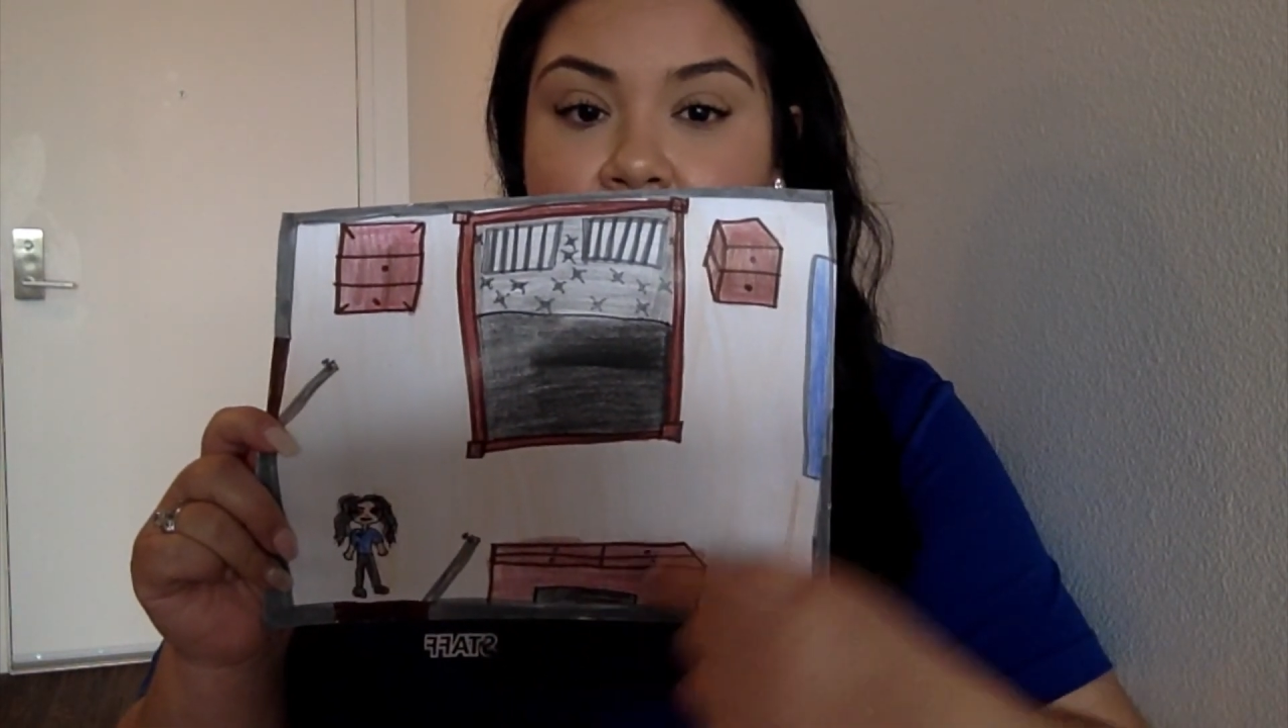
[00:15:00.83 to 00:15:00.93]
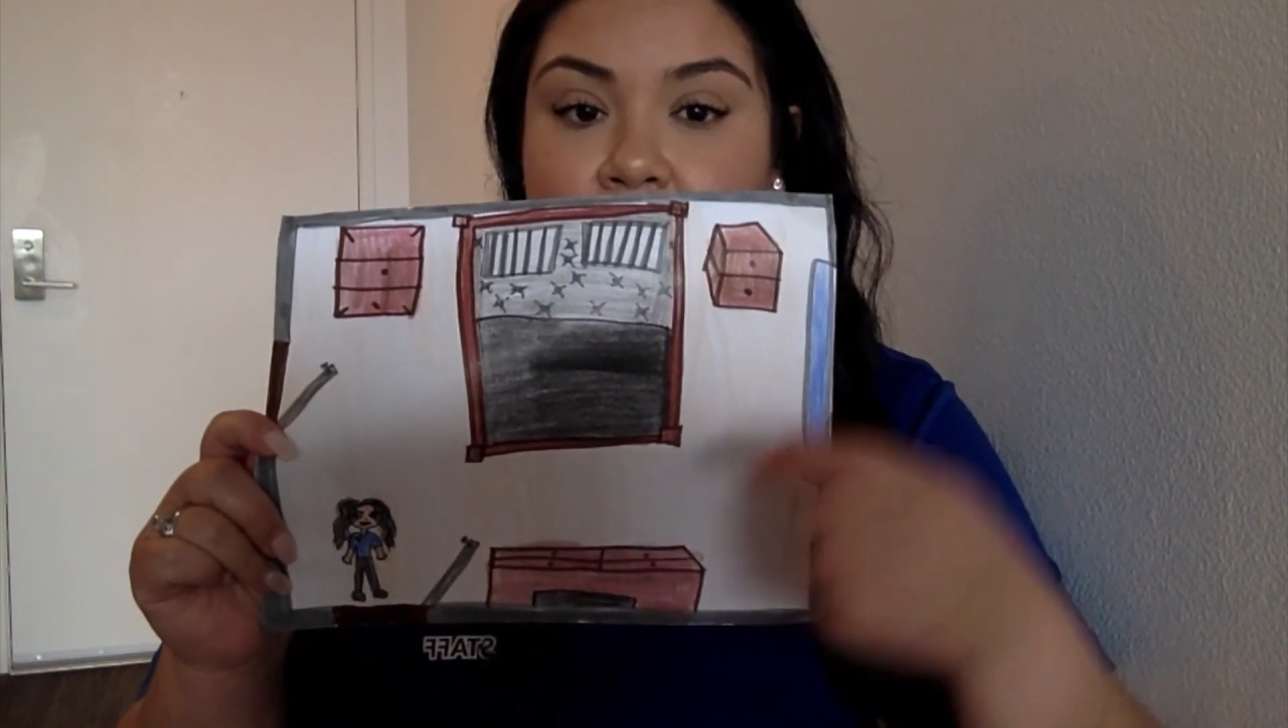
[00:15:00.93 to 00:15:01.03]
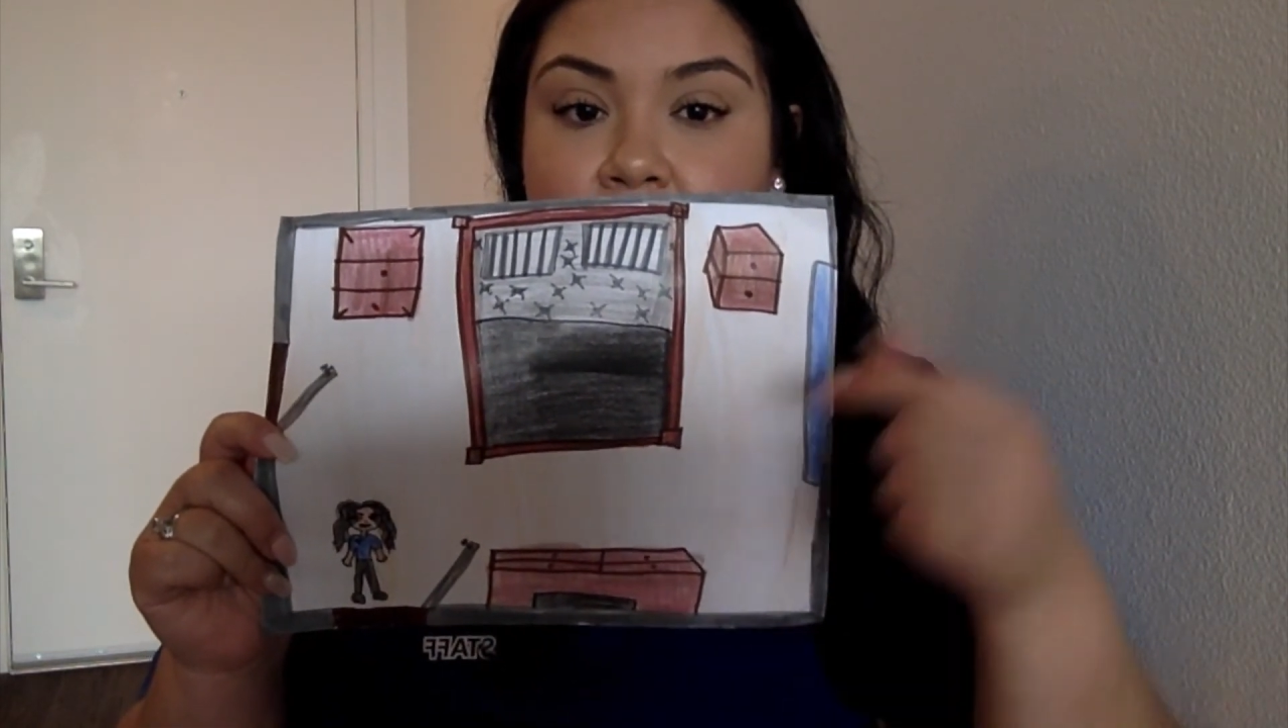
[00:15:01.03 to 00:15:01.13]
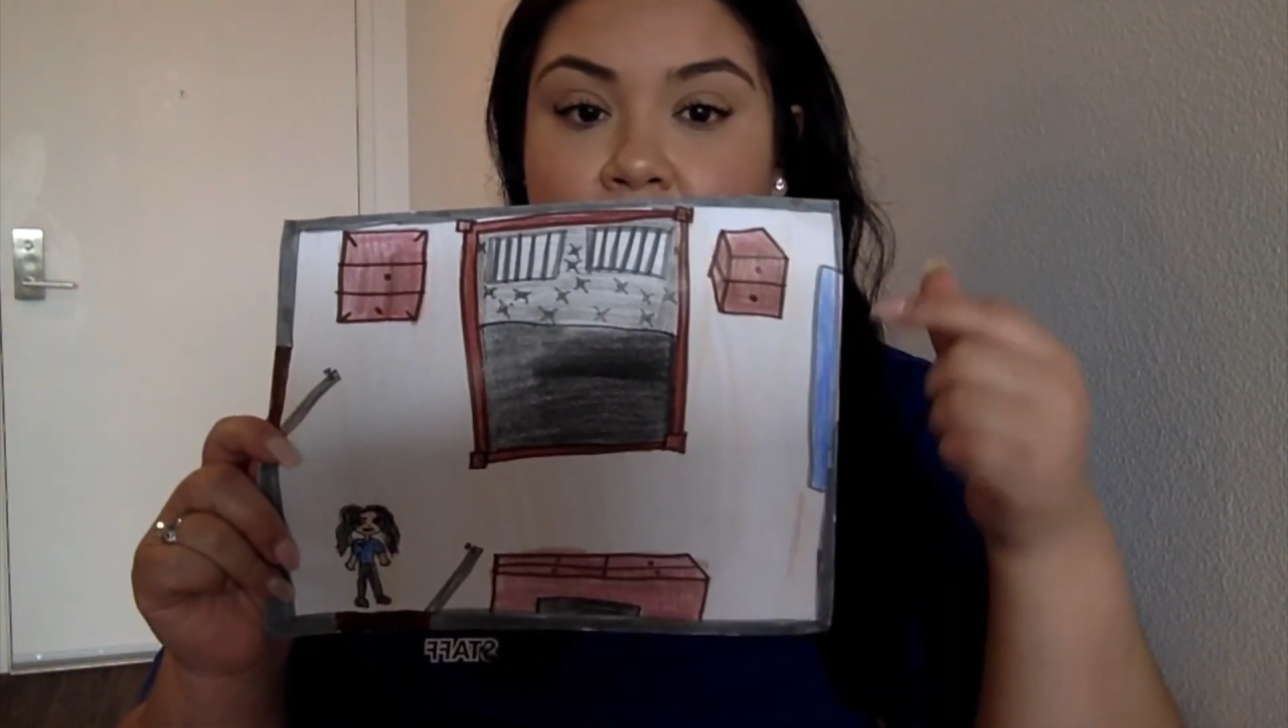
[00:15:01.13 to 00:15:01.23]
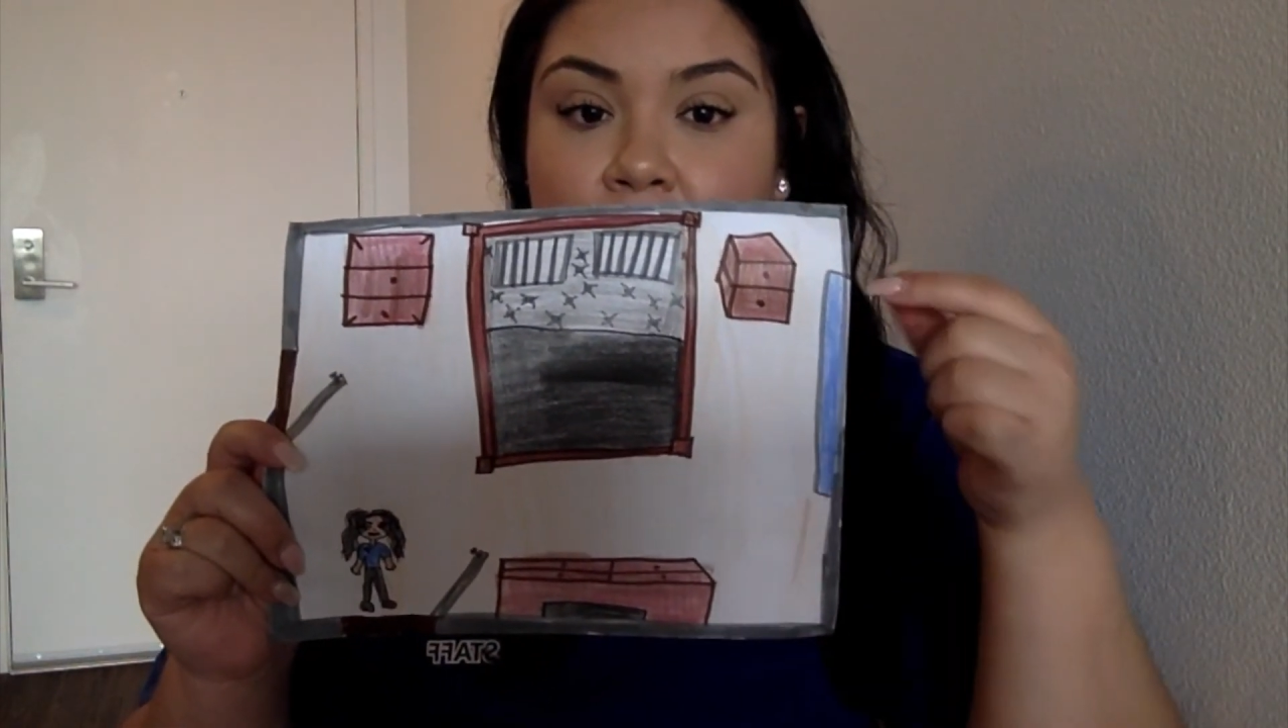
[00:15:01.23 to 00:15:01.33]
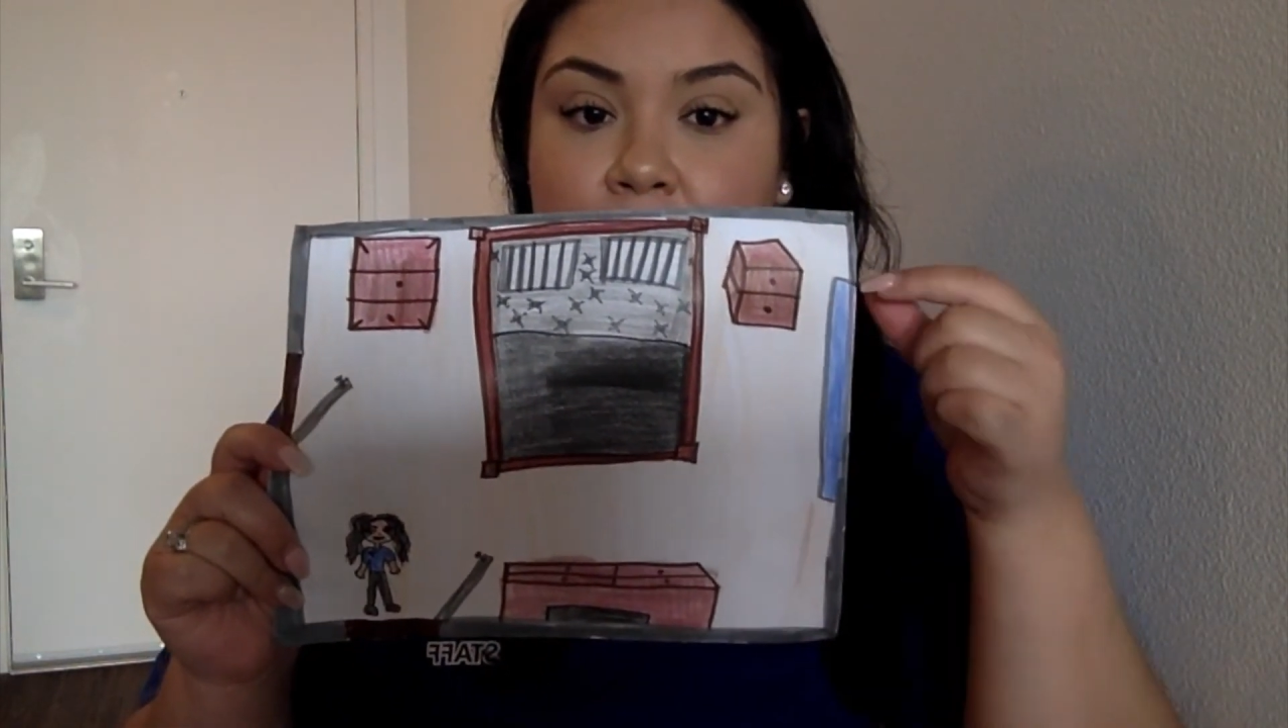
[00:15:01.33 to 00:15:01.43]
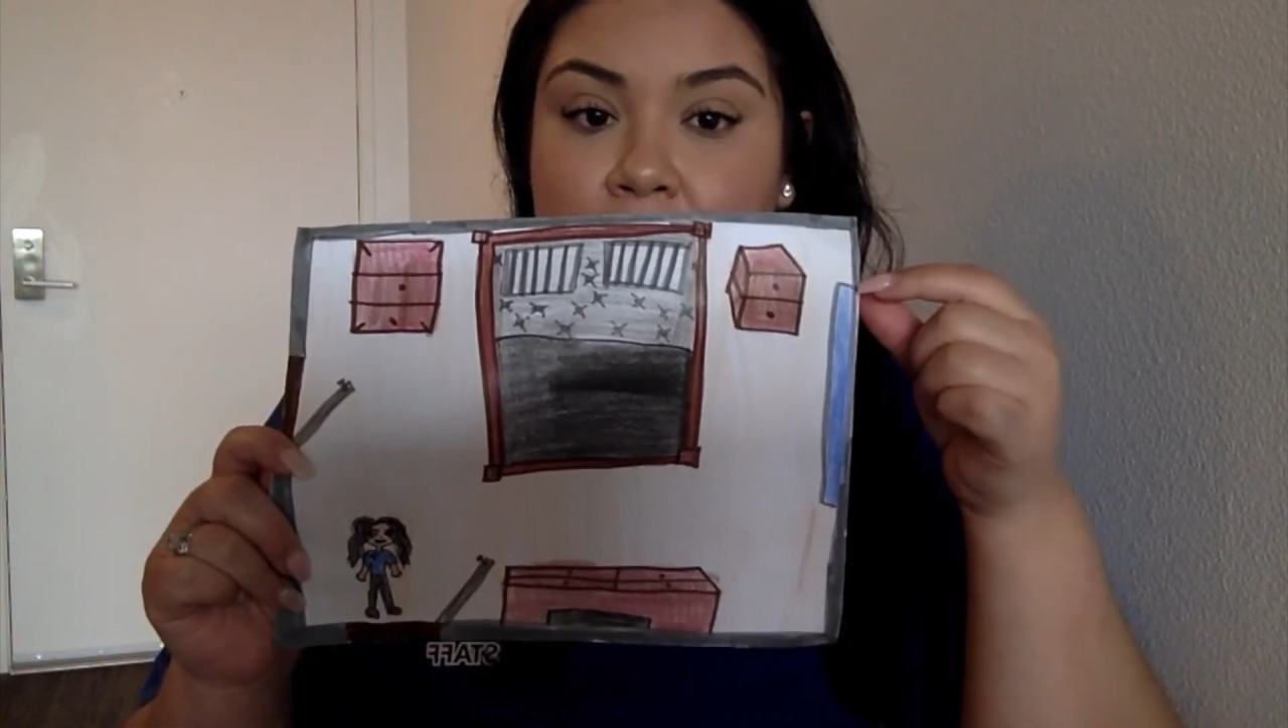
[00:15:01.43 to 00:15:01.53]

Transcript: on top,